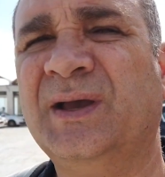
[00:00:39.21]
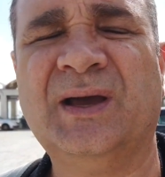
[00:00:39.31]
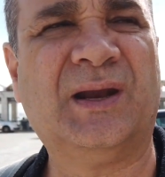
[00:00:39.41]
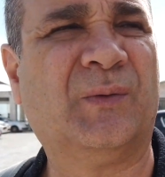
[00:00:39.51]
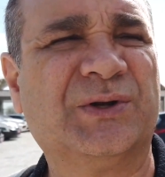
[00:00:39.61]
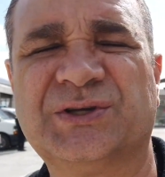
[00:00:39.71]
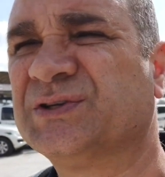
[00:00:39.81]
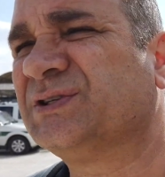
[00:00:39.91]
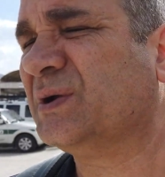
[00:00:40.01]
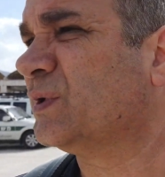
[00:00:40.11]
and I want you
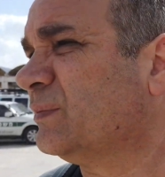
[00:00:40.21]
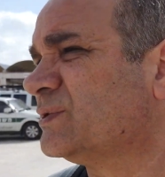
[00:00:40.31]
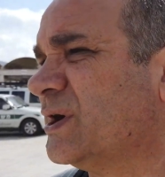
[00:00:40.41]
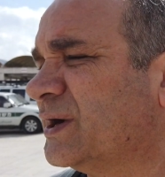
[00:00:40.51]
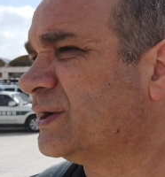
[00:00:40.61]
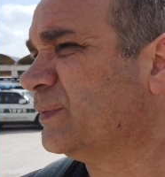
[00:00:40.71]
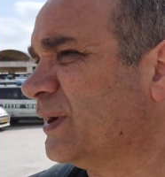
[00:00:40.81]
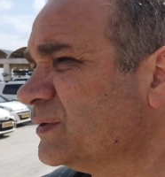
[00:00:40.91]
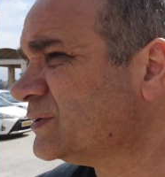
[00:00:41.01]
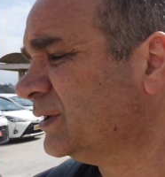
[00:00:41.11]
to see what I'm talking about.